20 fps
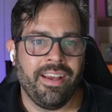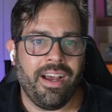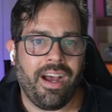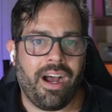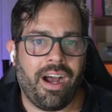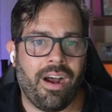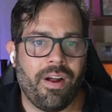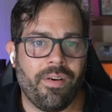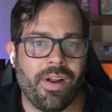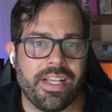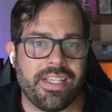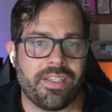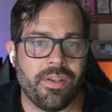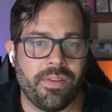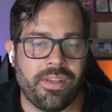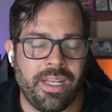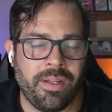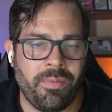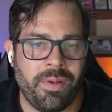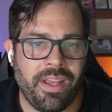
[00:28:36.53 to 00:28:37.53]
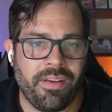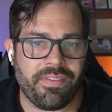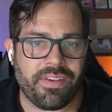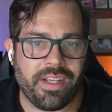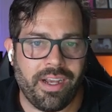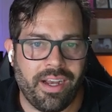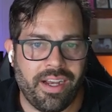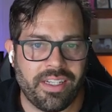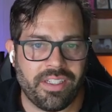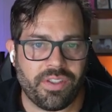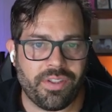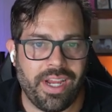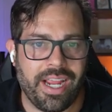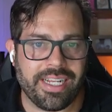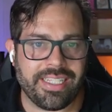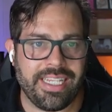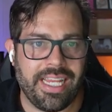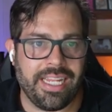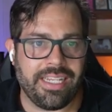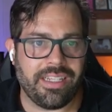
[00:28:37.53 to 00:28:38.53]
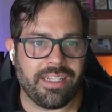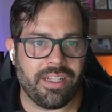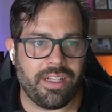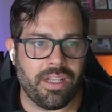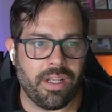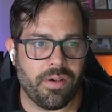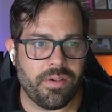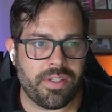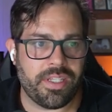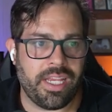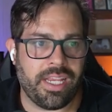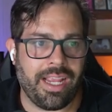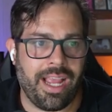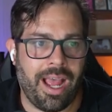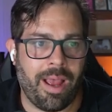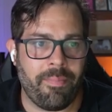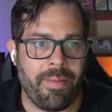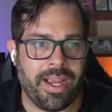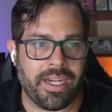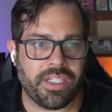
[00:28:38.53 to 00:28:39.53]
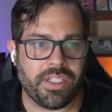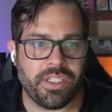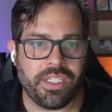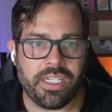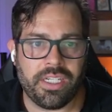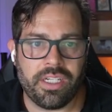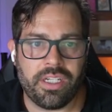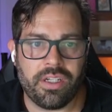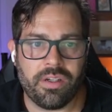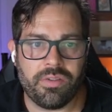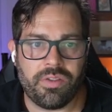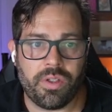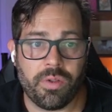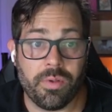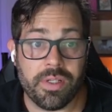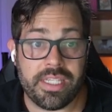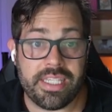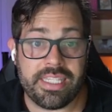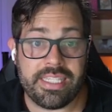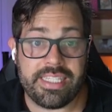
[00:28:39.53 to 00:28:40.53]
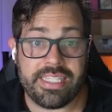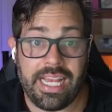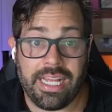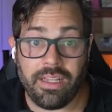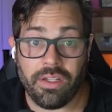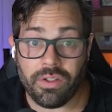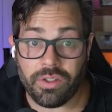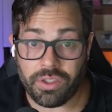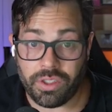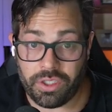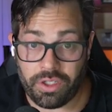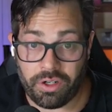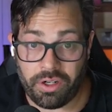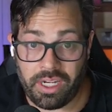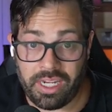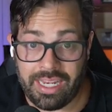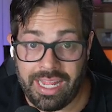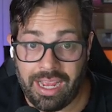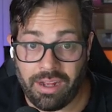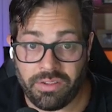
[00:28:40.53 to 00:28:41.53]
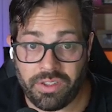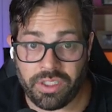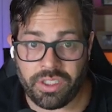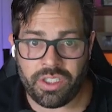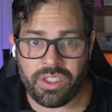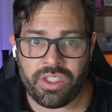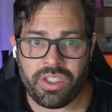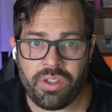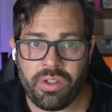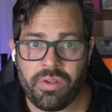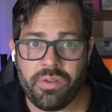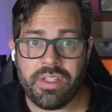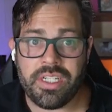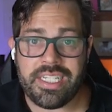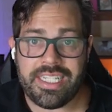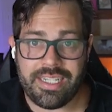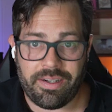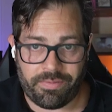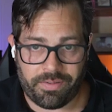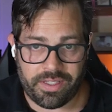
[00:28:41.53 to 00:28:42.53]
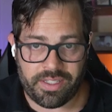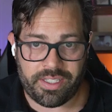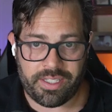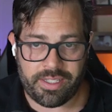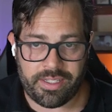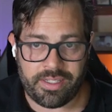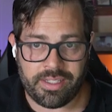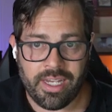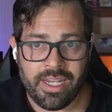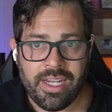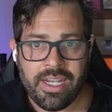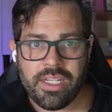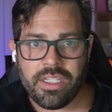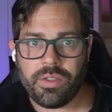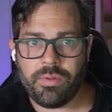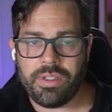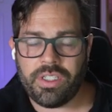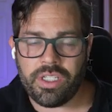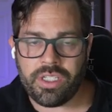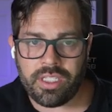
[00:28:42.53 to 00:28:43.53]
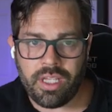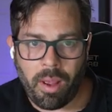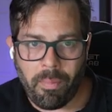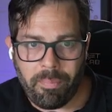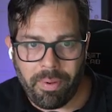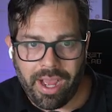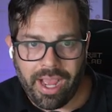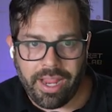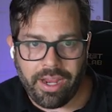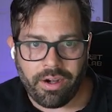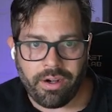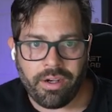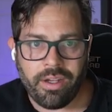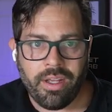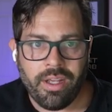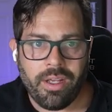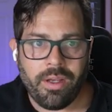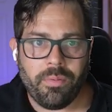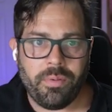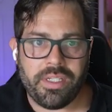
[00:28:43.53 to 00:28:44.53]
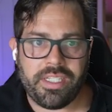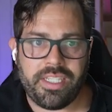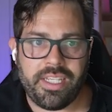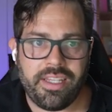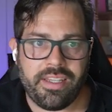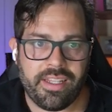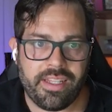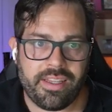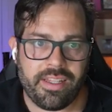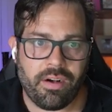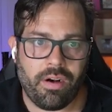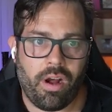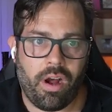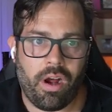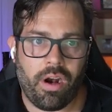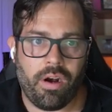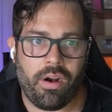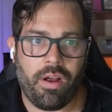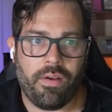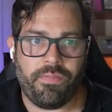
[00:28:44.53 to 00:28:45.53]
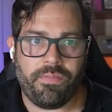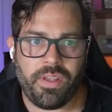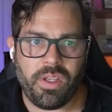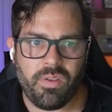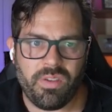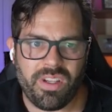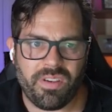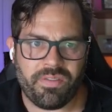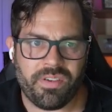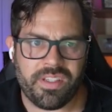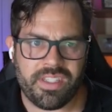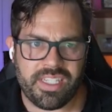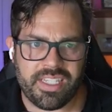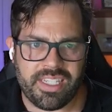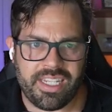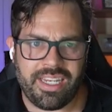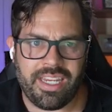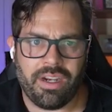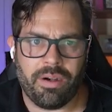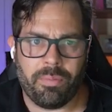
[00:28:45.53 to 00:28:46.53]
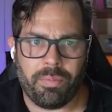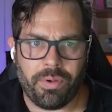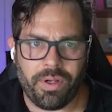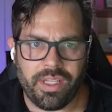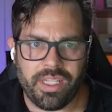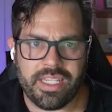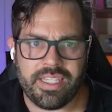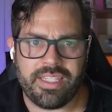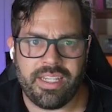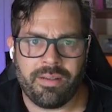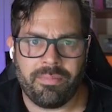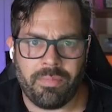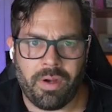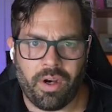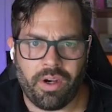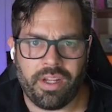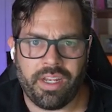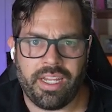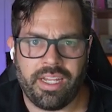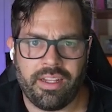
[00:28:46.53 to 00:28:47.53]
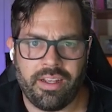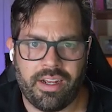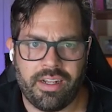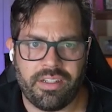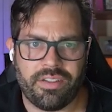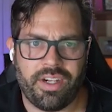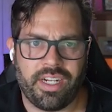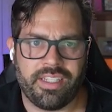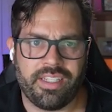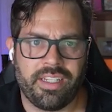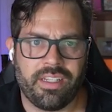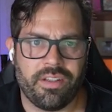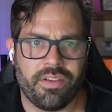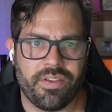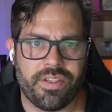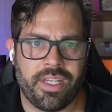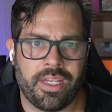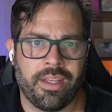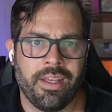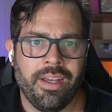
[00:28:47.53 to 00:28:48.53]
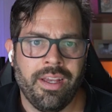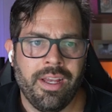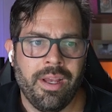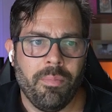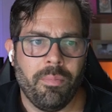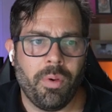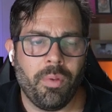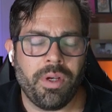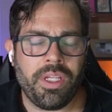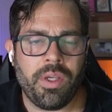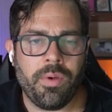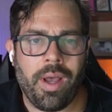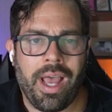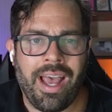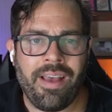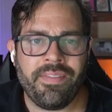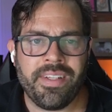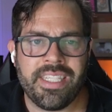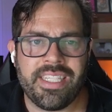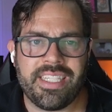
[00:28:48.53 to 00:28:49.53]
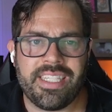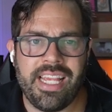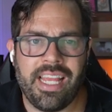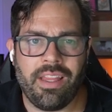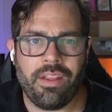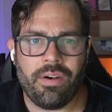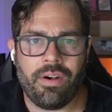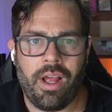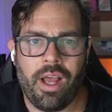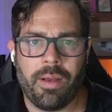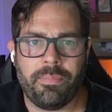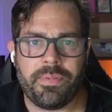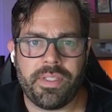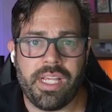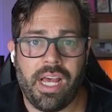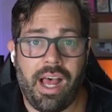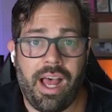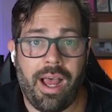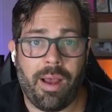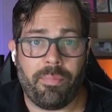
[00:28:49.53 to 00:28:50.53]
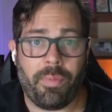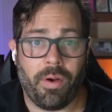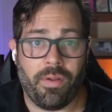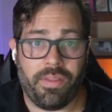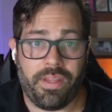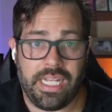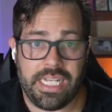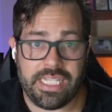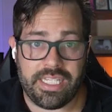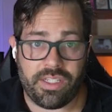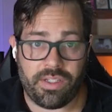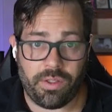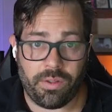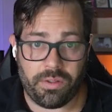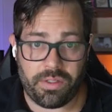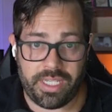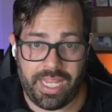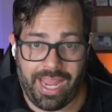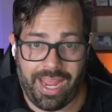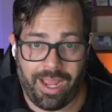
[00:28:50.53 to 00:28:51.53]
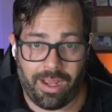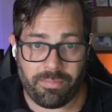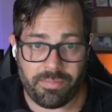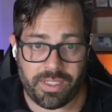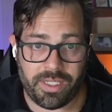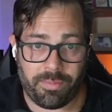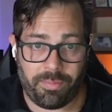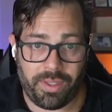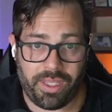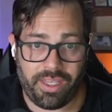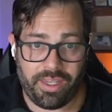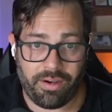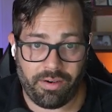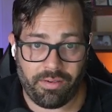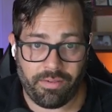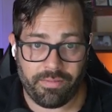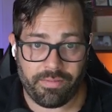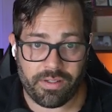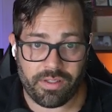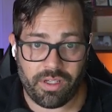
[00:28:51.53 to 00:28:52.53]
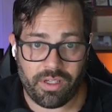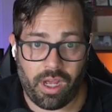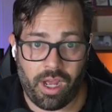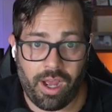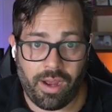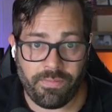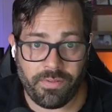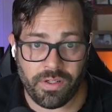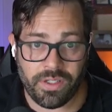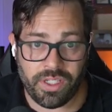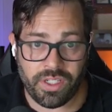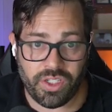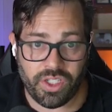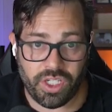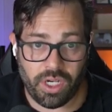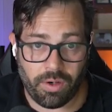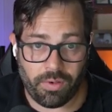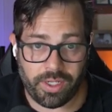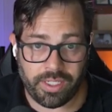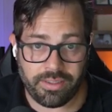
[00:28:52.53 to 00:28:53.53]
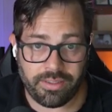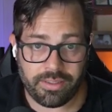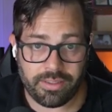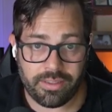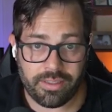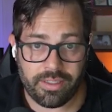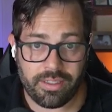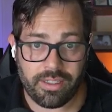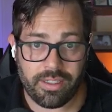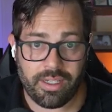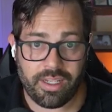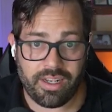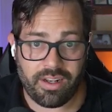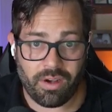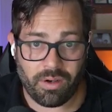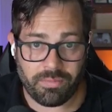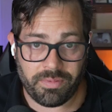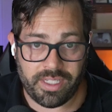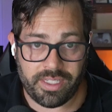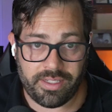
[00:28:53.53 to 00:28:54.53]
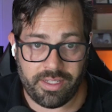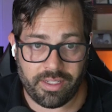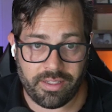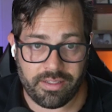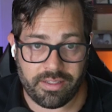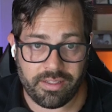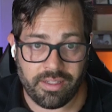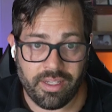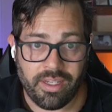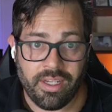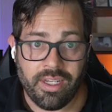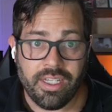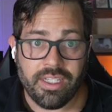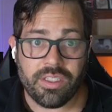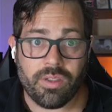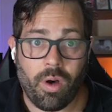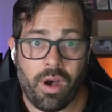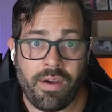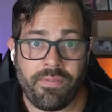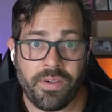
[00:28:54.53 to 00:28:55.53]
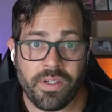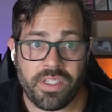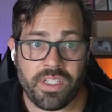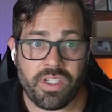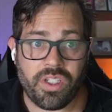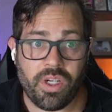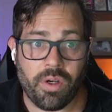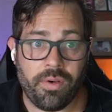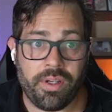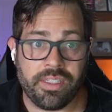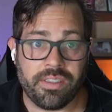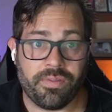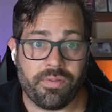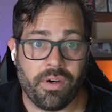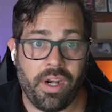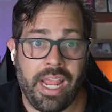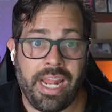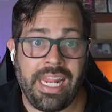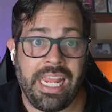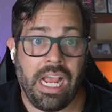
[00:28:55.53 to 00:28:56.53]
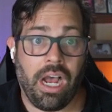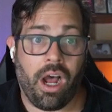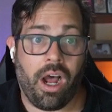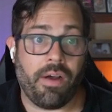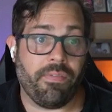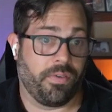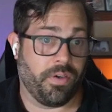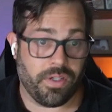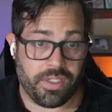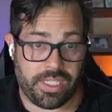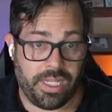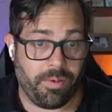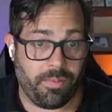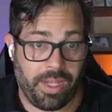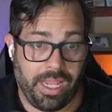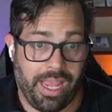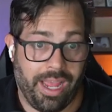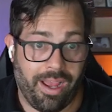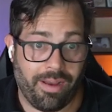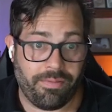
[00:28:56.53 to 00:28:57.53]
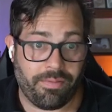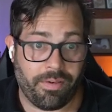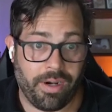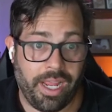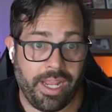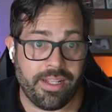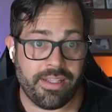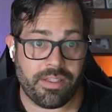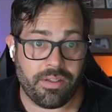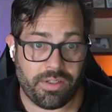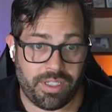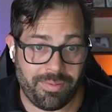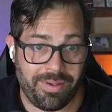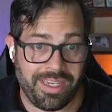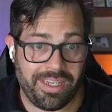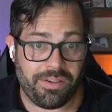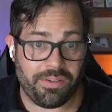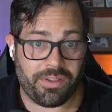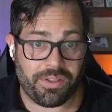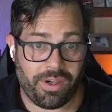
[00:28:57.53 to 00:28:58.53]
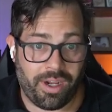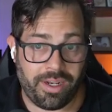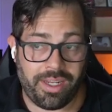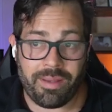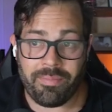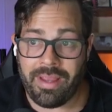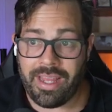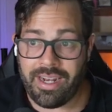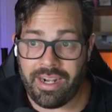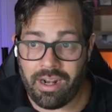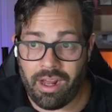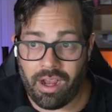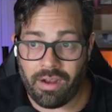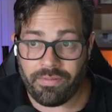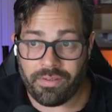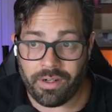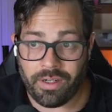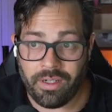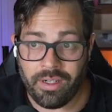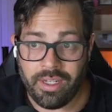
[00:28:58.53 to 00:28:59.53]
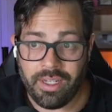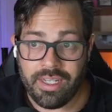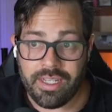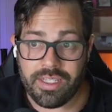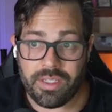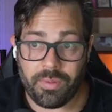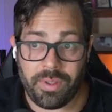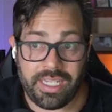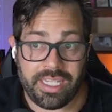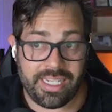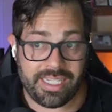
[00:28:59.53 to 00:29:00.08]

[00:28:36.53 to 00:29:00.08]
All right, so then we have contract and closing. I'm actually going to go to a seller journey now just to show you the differences. So we just saw buyer. We see that there are a few differences in here: pre-listing, marketing, contract, and closing. But what you have in seller up top are these 2 tabs up here. There's offers and showings, and home details. So offers and showings for any offers that we have, right? So Jimmy Neutron, he made an offer. So we can